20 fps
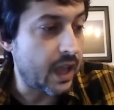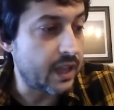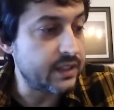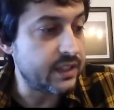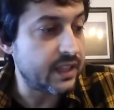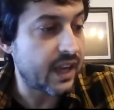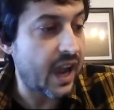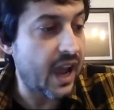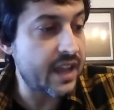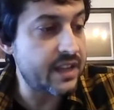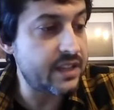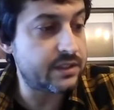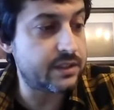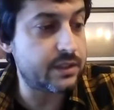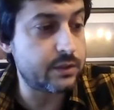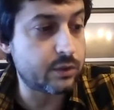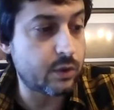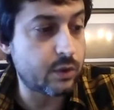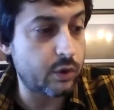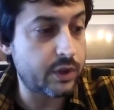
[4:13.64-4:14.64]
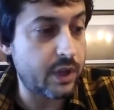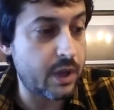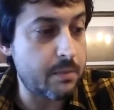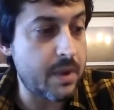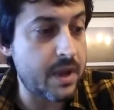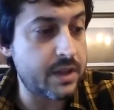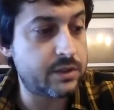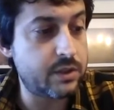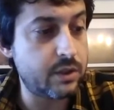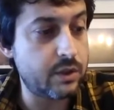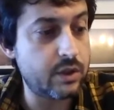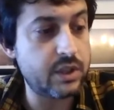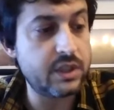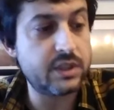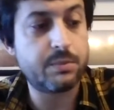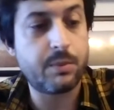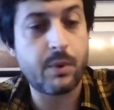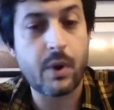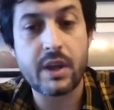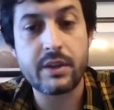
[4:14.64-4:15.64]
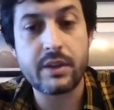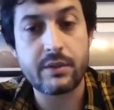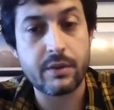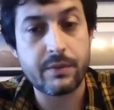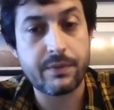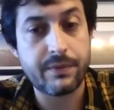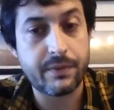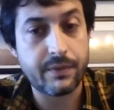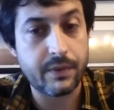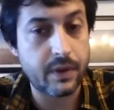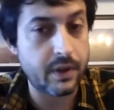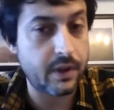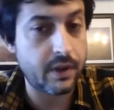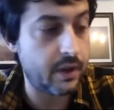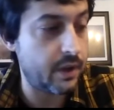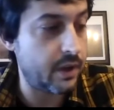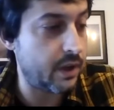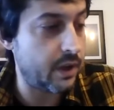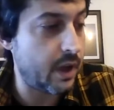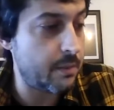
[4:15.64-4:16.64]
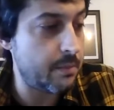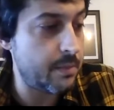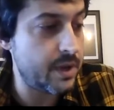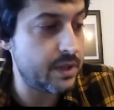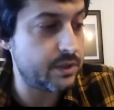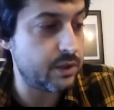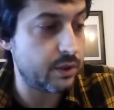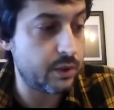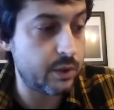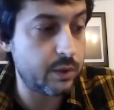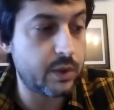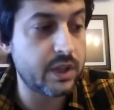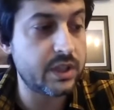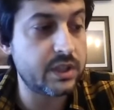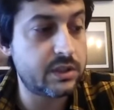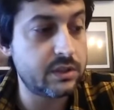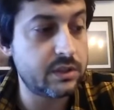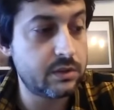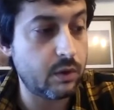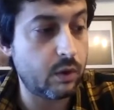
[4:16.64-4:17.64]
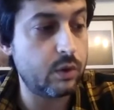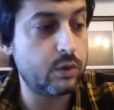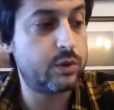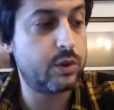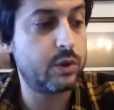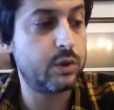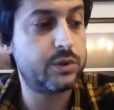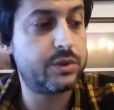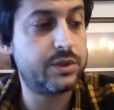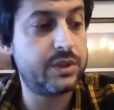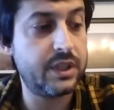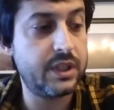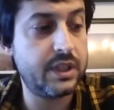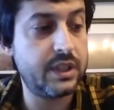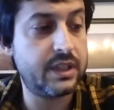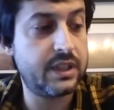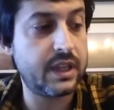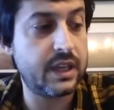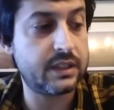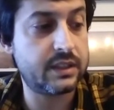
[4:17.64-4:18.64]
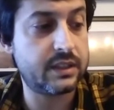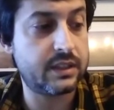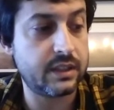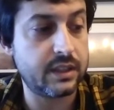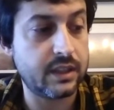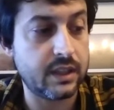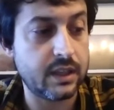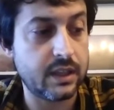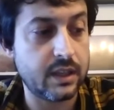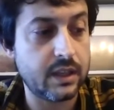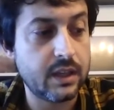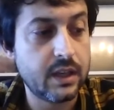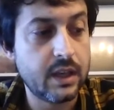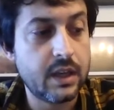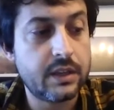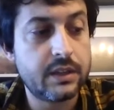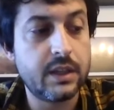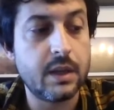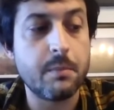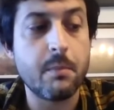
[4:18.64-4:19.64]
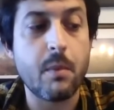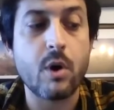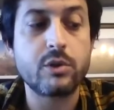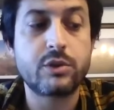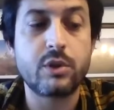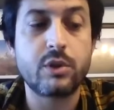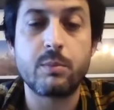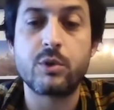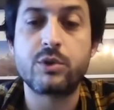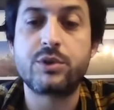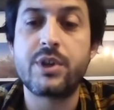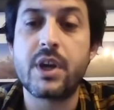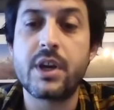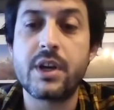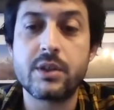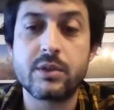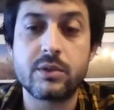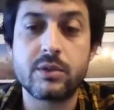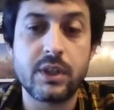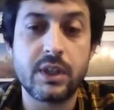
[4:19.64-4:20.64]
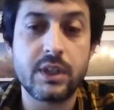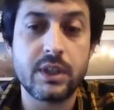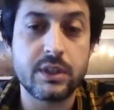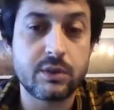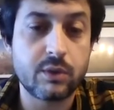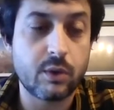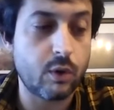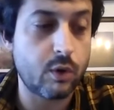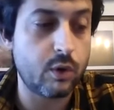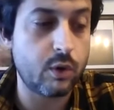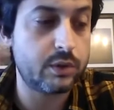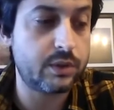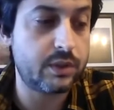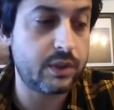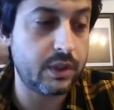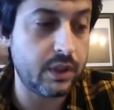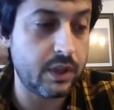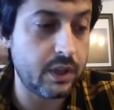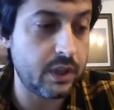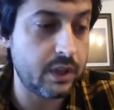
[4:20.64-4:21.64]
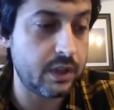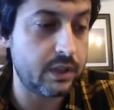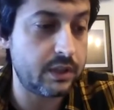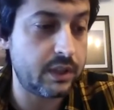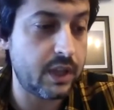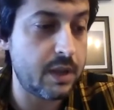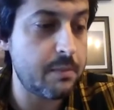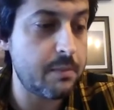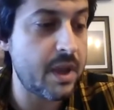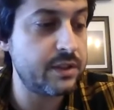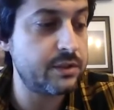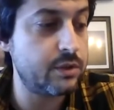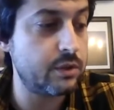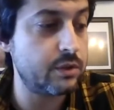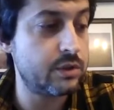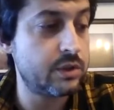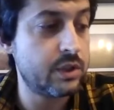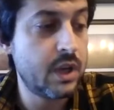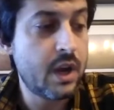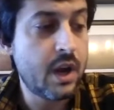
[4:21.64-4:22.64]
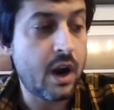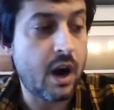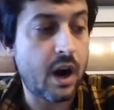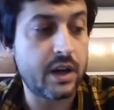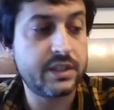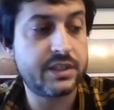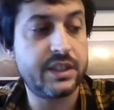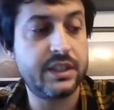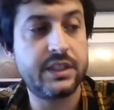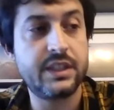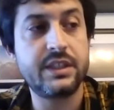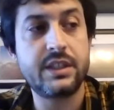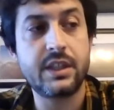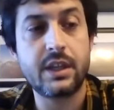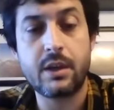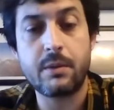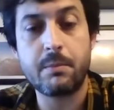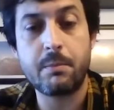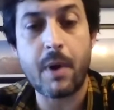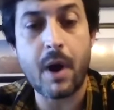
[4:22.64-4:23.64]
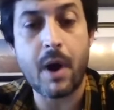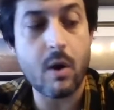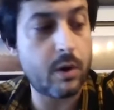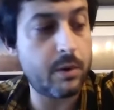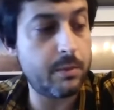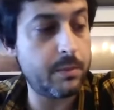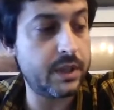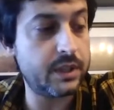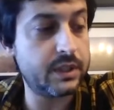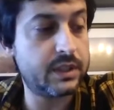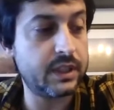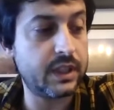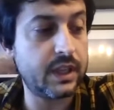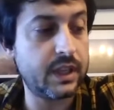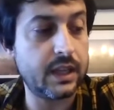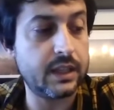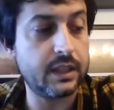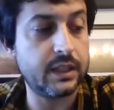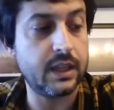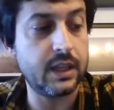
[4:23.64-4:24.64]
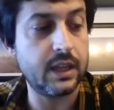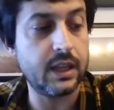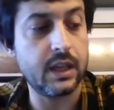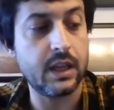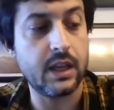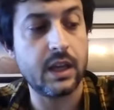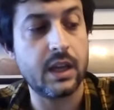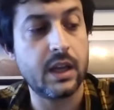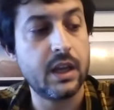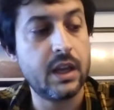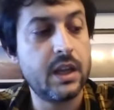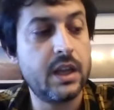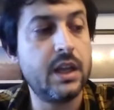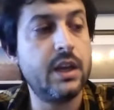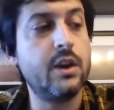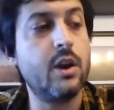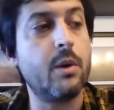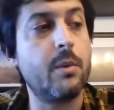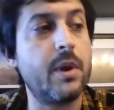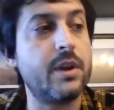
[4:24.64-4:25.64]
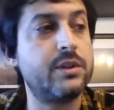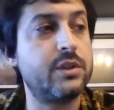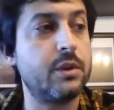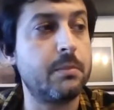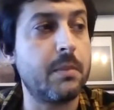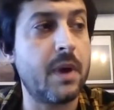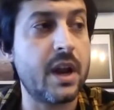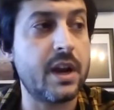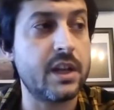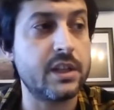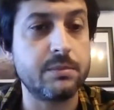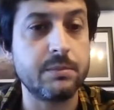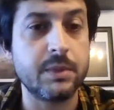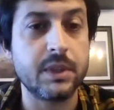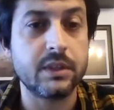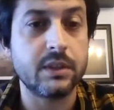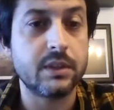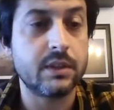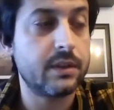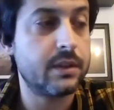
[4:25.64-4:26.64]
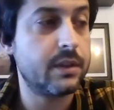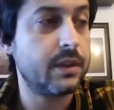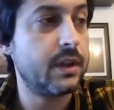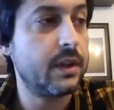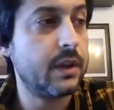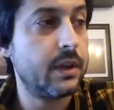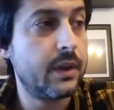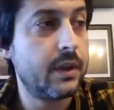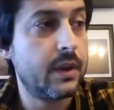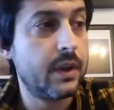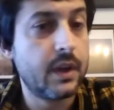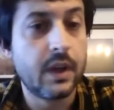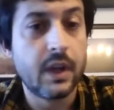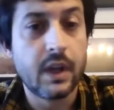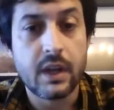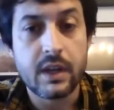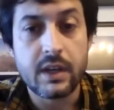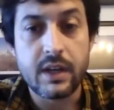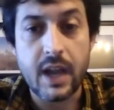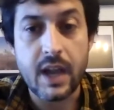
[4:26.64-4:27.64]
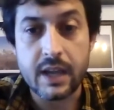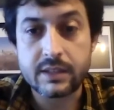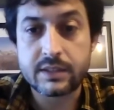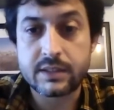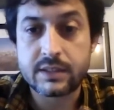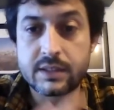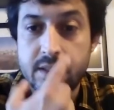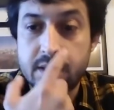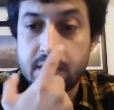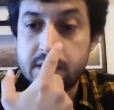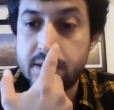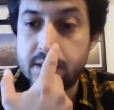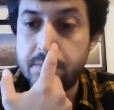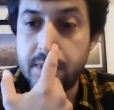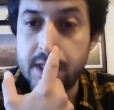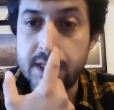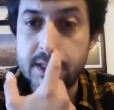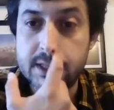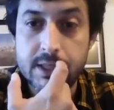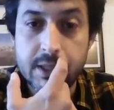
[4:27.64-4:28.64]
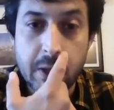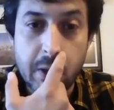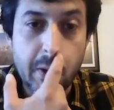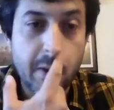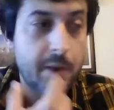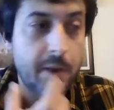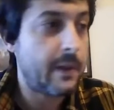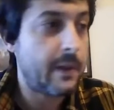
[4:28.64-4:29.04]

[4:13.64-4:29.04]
And the highest score dimension is breadth of ambition. You can also see that the most homogeneously scored dimensions are citizen empowerment and innovation management. Next, please.